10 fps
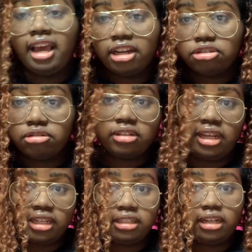actual
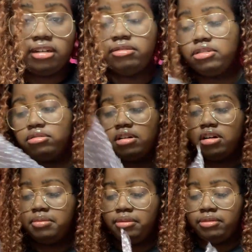snacks now, which you
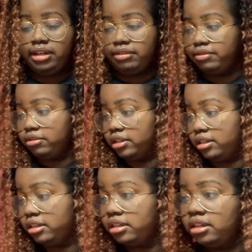all have been waiting for.